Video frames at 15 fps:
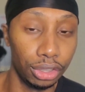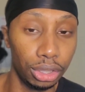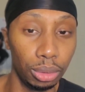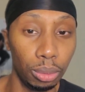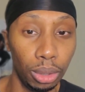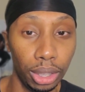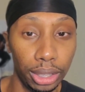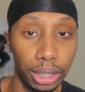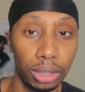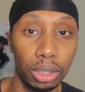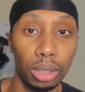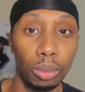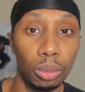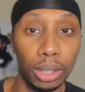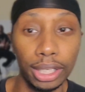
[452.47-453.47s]
and you're working
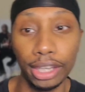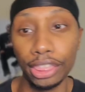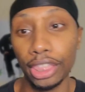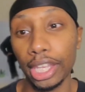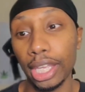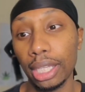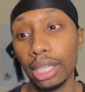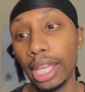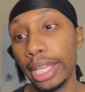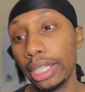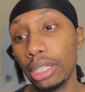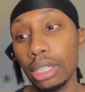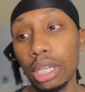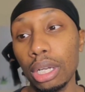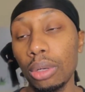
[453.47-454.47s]
on one thing. Like,
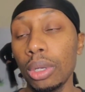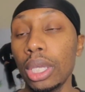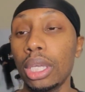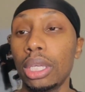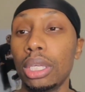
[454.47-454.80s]
you know,